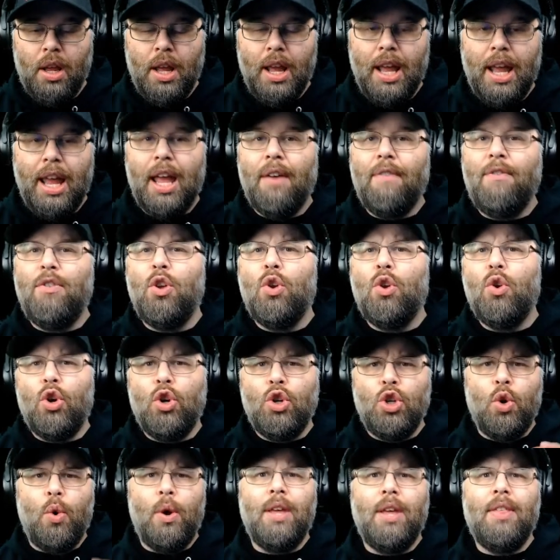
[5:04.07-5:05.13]
If you're
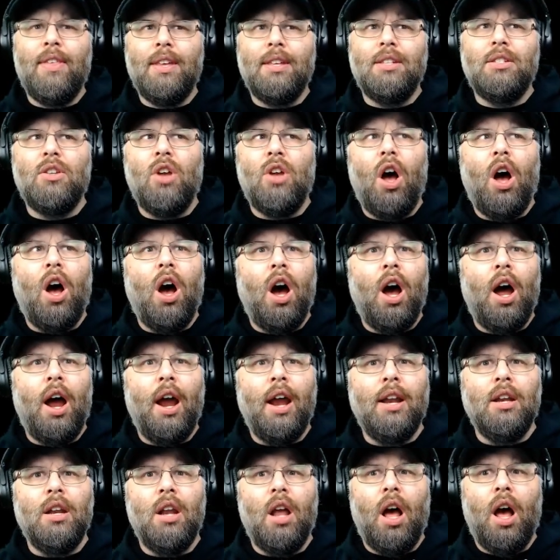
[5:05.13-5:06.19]
doing this
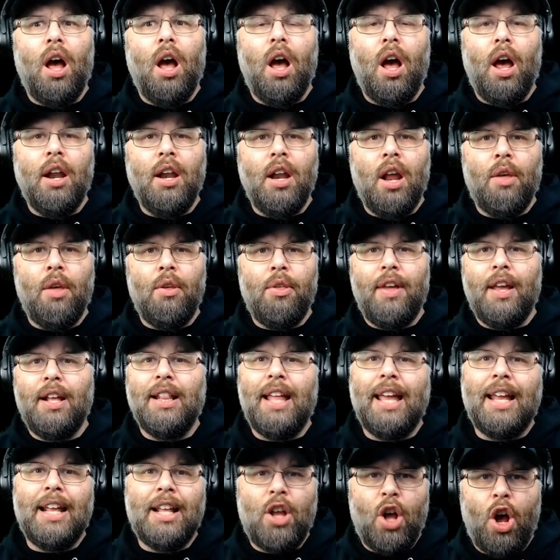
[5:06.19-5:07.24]
on another thing
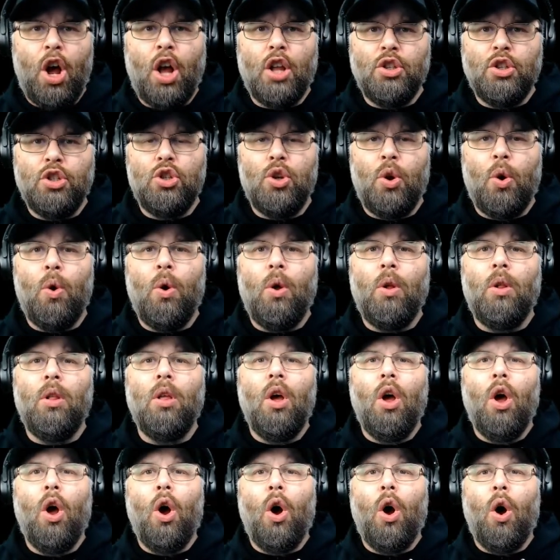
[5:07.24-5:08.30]
like console,
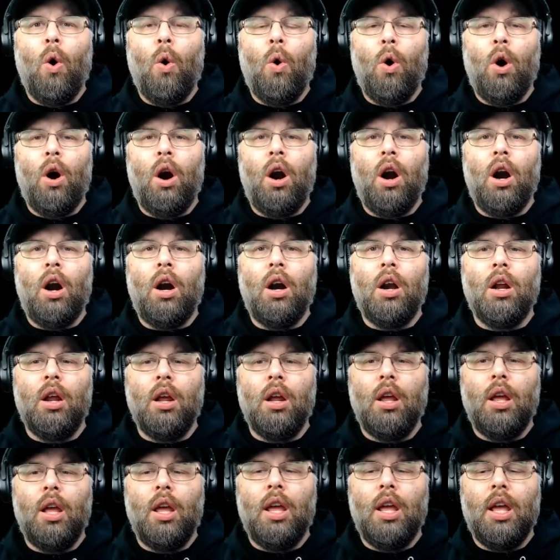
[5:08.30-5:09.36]
or
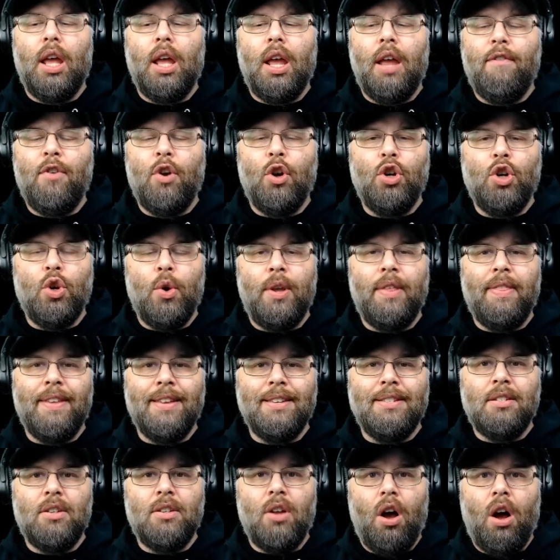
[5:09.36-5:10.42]
if you're doing
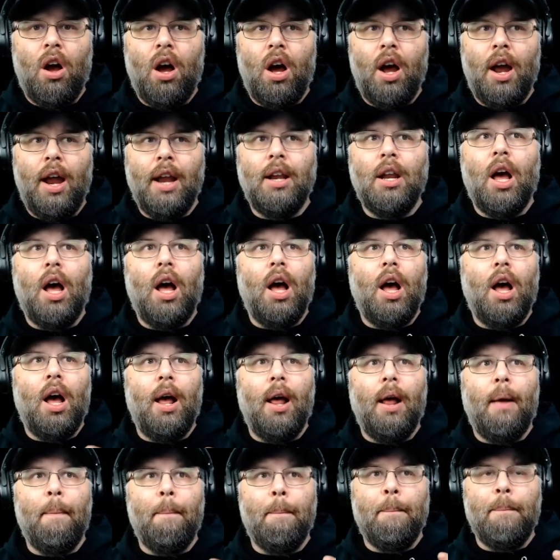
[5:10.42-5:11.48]
this on
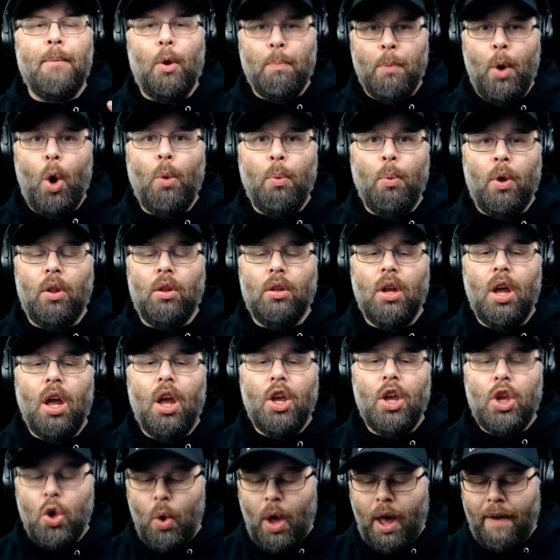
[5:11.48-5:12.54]
mobile,
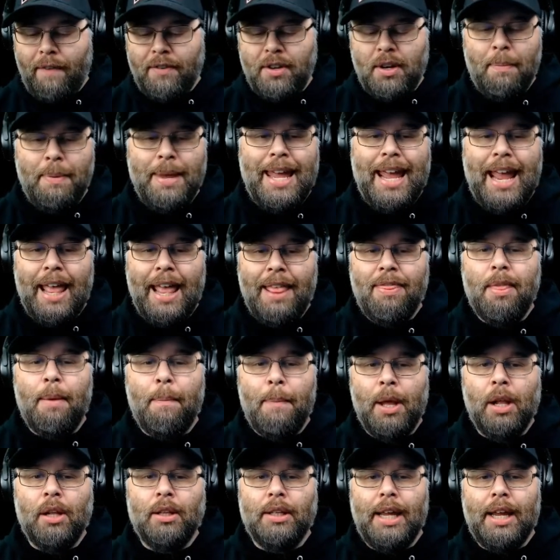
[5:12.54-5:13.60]
you have to be in the
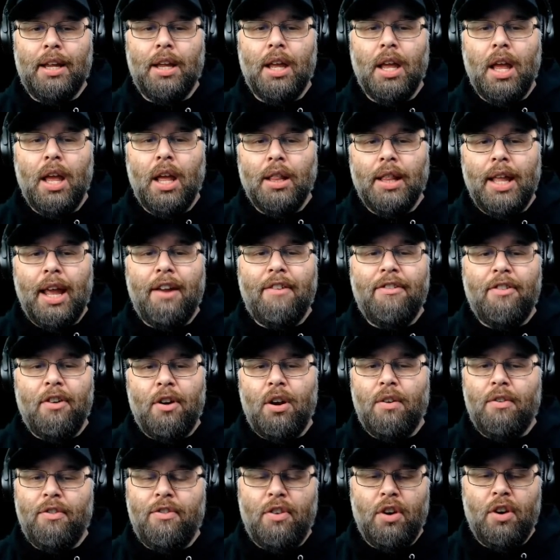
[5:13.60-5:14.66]
building. Like
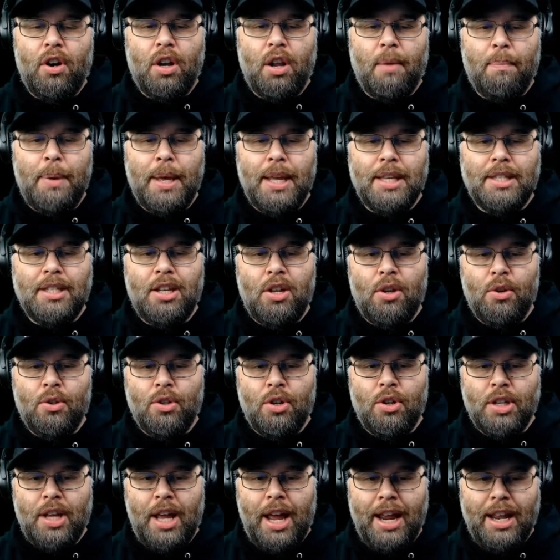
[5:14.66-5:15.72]
for PC
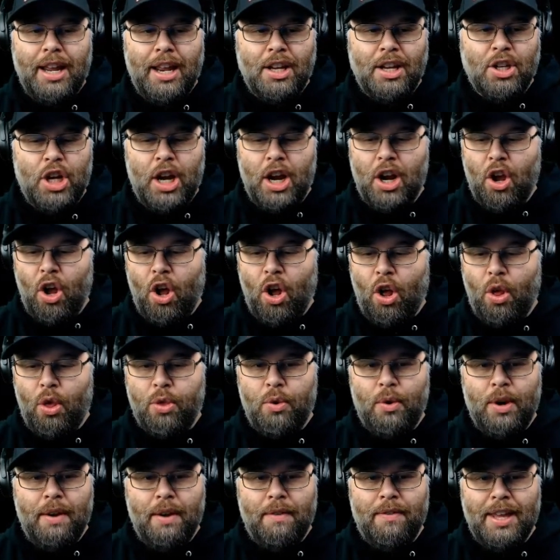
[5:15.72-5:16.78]
users, I can check all
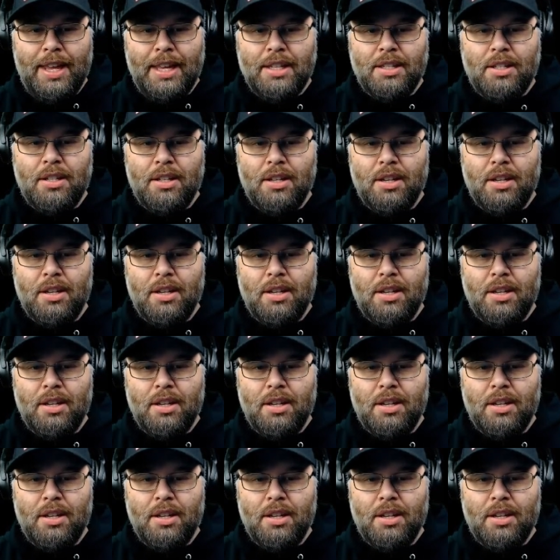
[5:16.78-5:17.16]
three of these